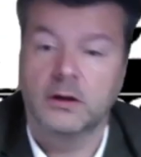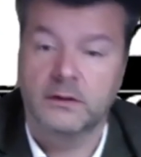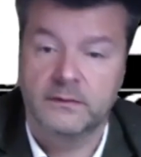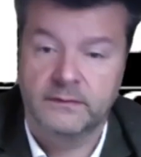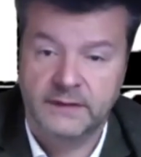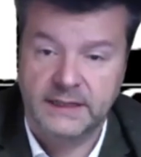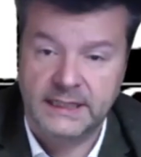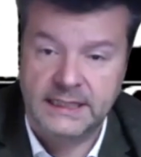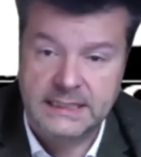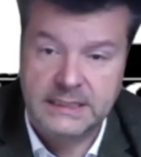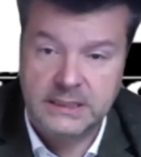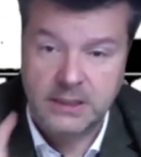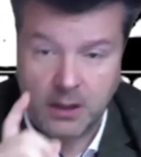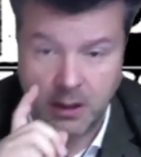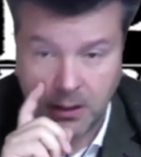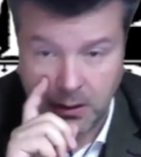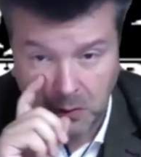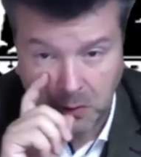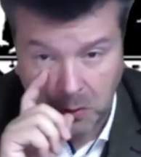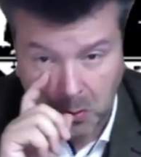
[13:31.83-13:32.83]
of these
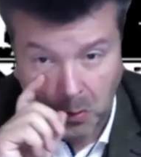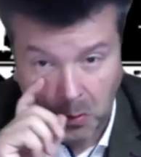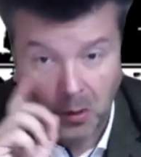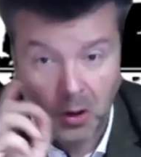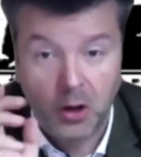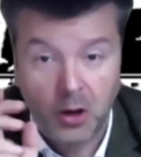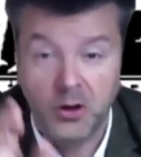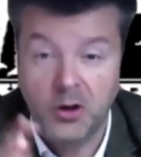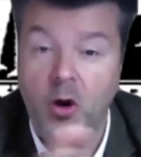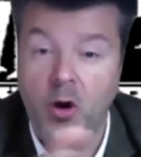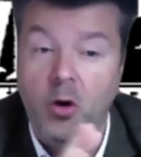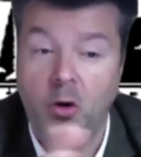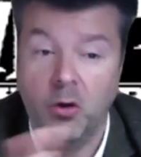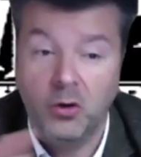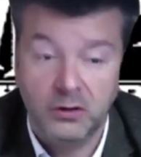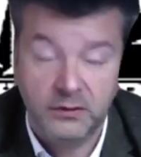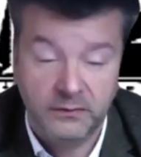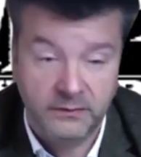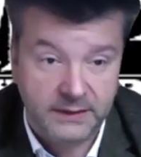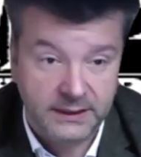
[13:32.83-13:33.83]
are or how all
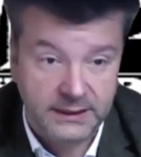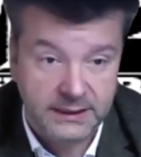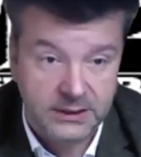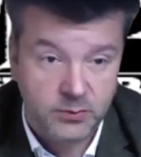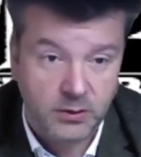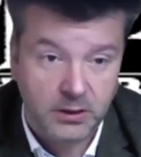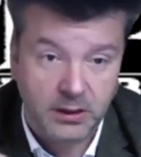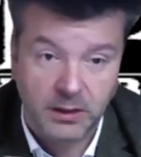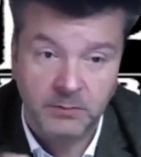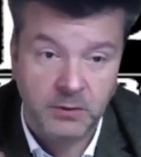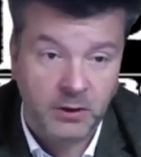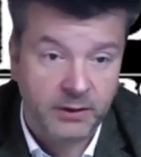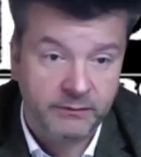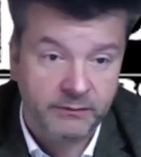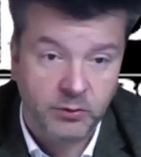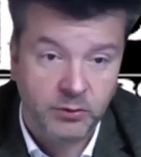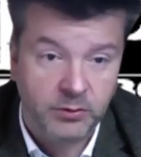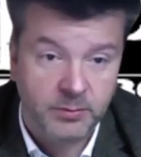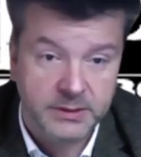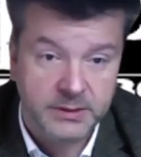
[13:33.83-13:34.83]
of these work. I'm not even
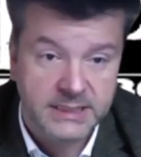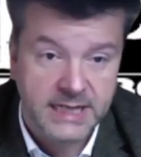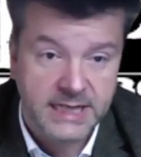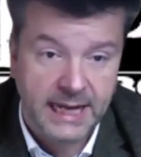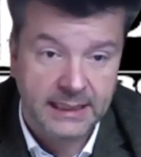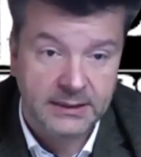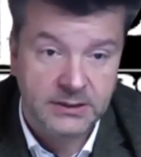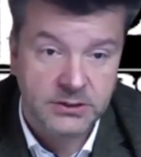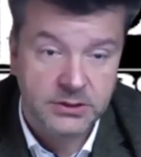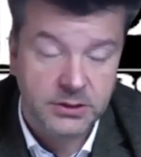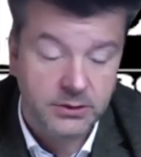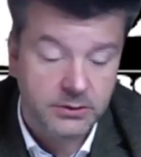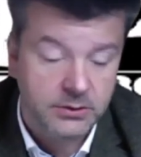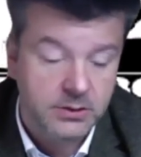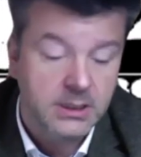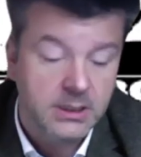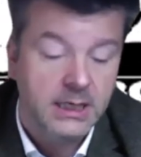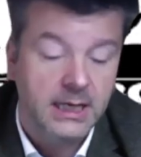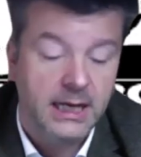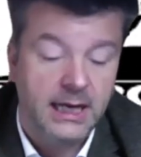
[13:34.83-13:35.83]
going to pretend to.
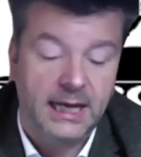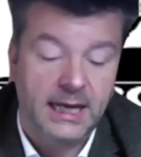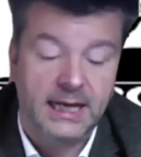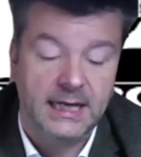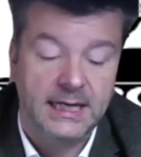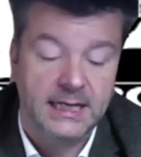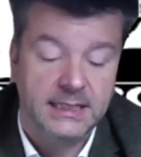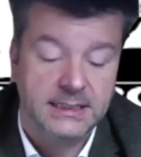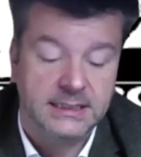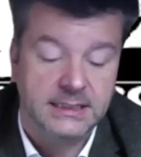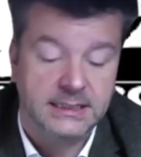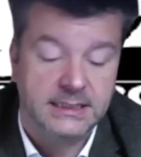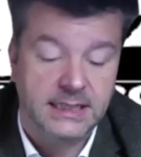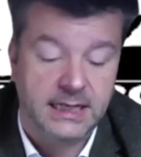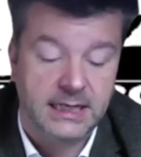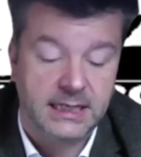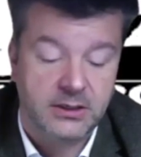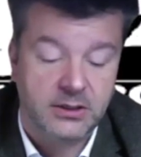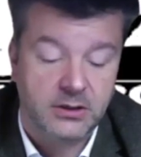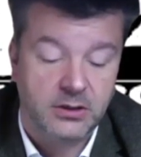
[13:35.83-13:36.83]
As I say,
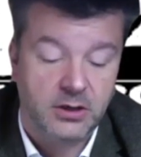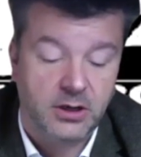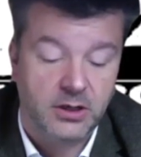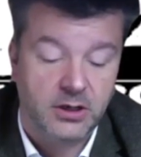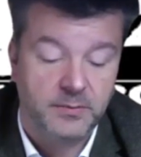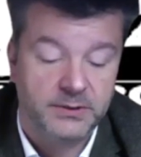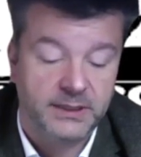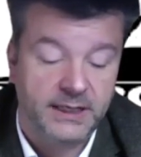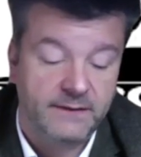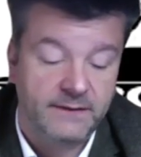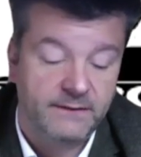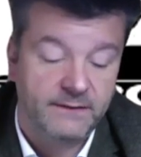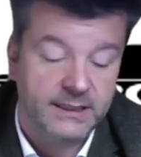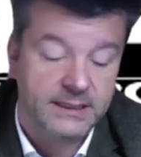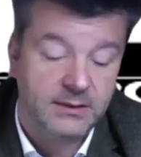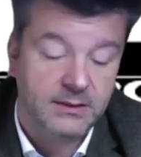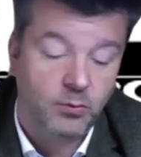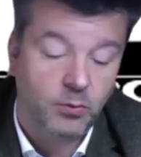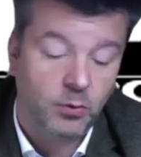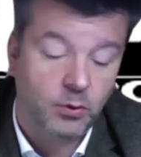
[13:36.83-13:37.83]
your how to play
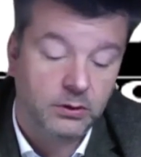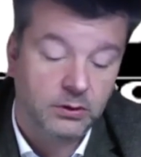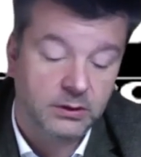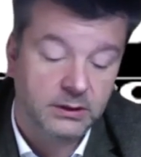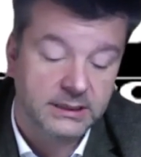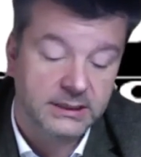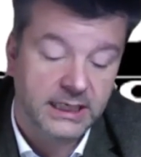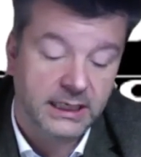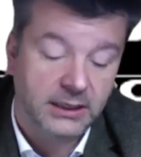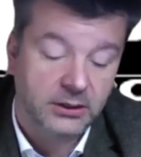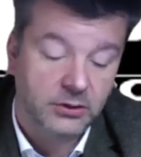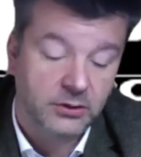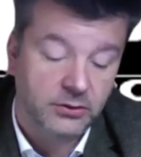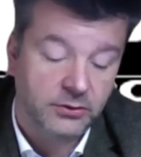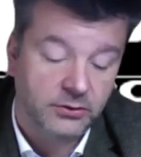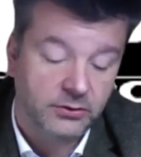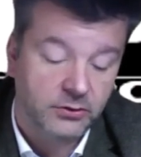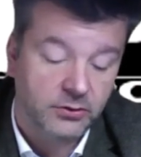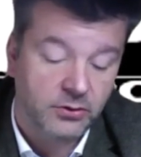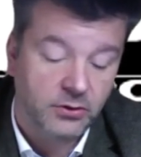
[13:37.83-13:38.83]
bid will take you
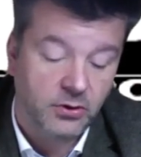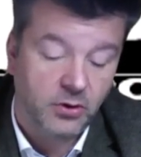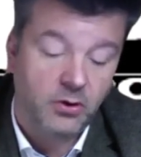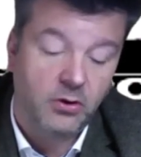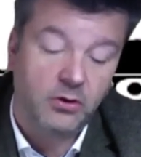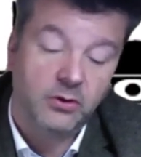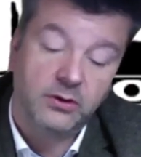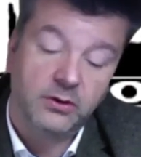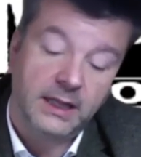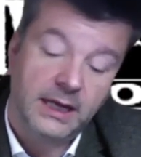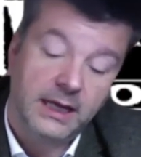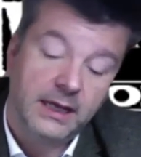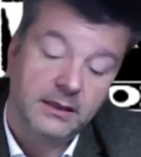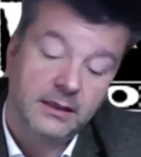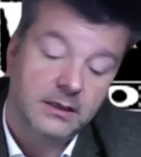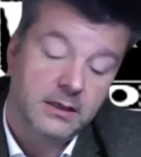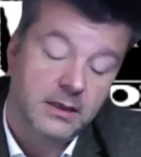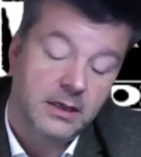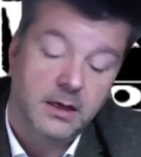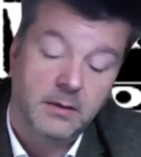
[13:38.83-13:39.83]
through all that
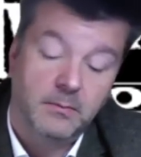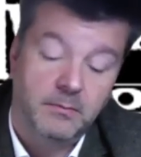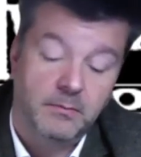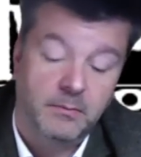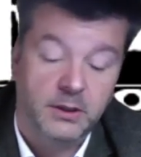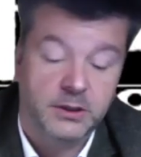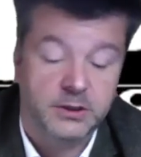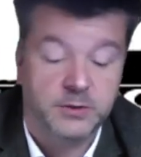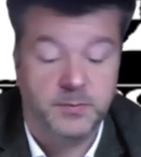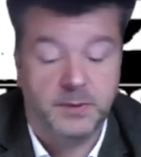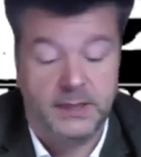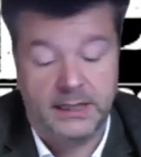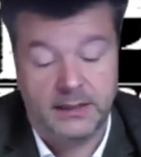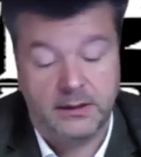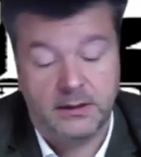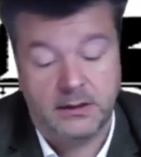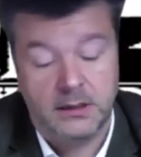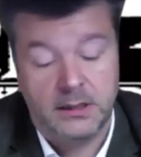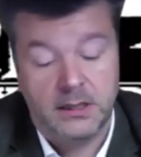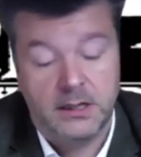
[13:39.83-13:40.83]
much
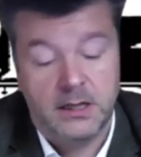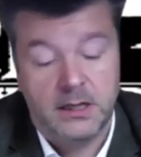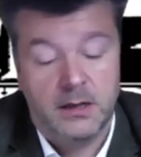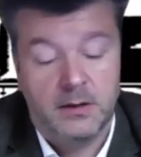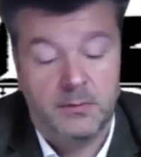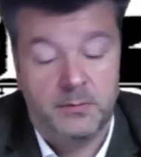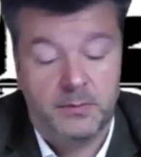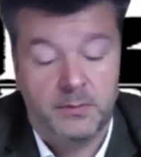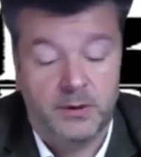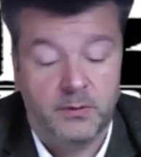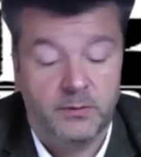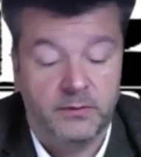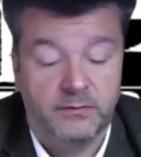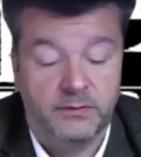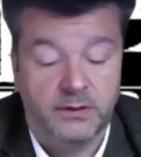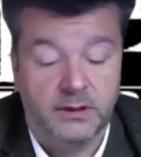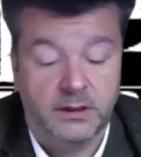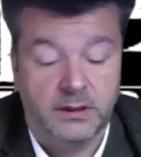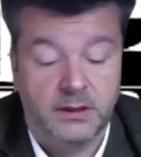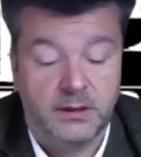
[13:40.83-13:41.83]
better. But we've
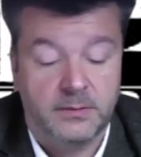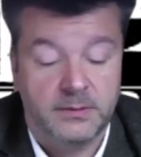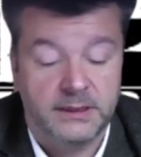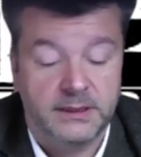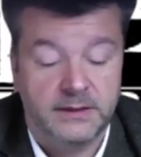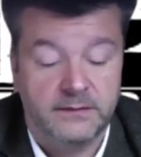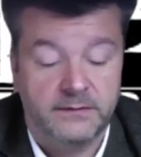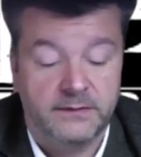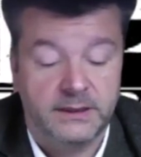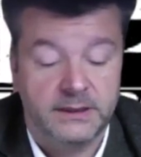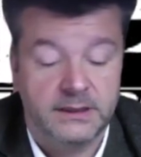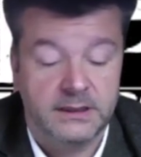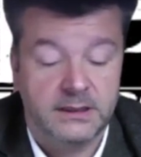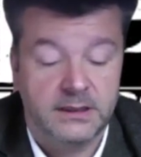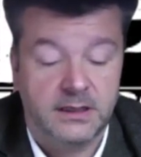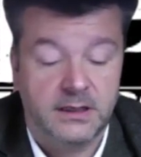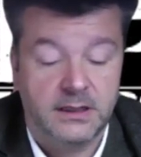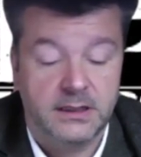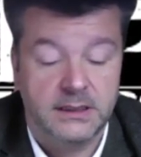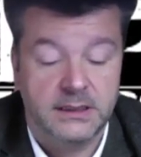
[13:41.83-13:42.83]
got a couple of different
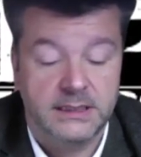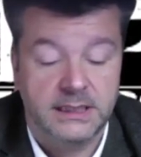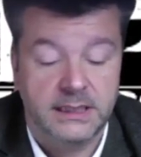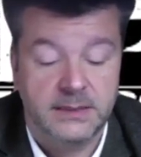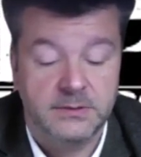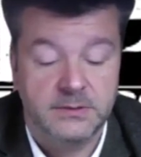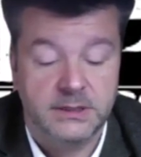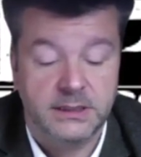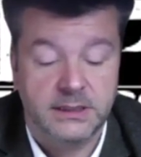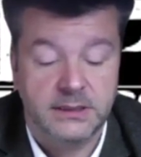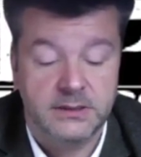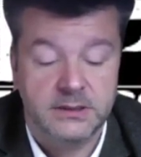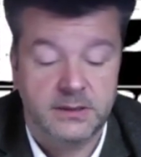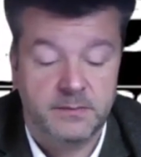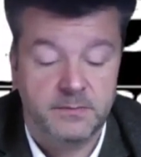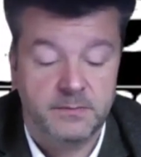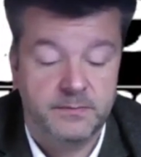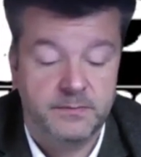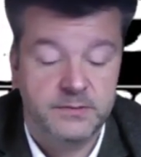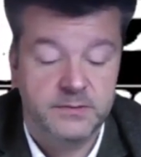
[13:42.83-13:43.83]
card types. There's
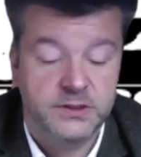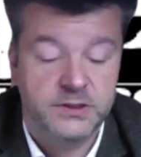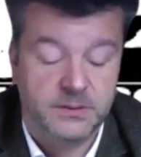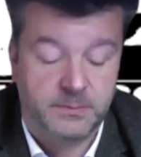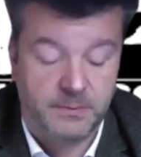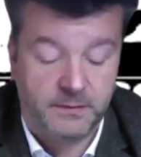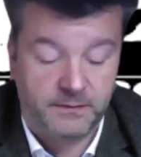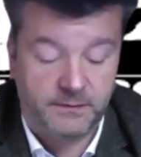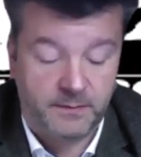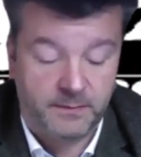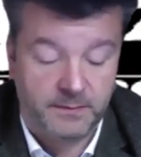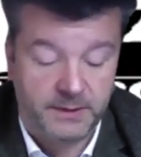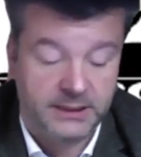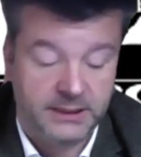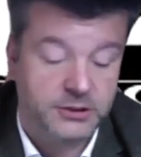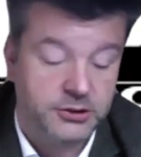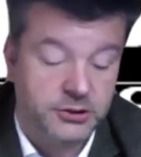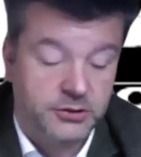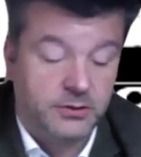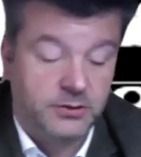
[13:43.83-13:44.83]
some of our big
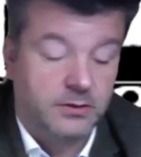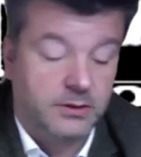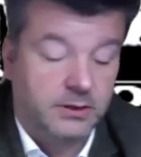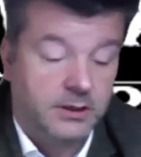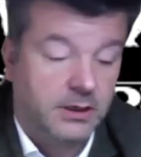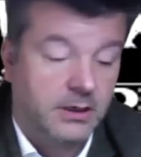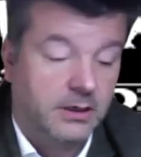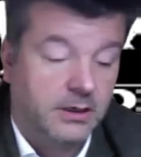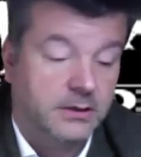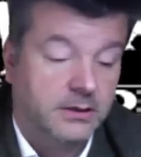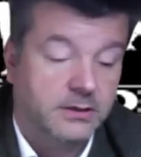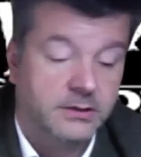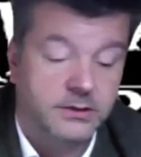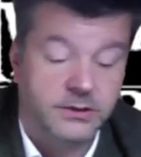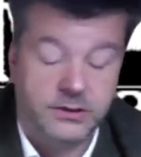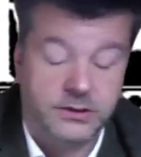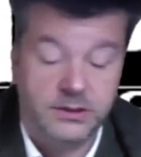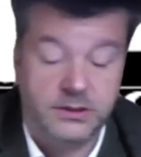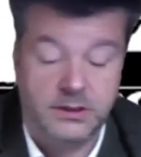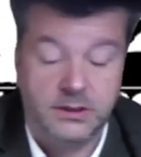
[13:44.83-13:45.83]
shot
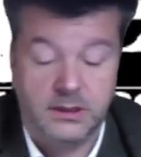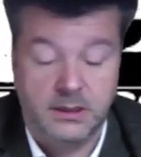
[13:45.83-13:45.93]
cards.